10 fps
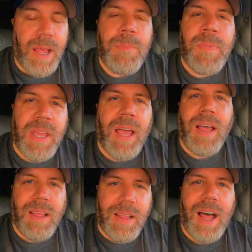I mean,
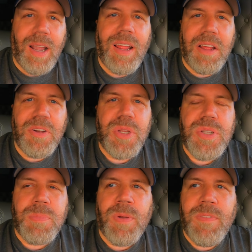I'll do
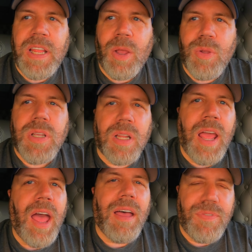some more videos on
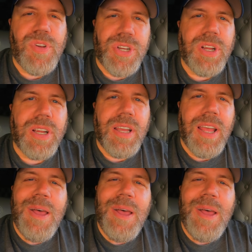that for sure.